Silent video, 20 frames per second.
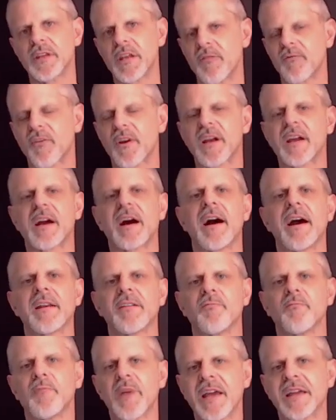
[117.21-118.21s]
different kind
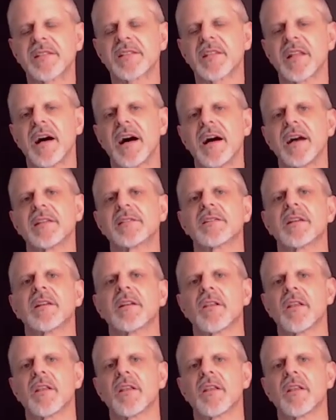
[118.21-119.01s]
of bass lines and a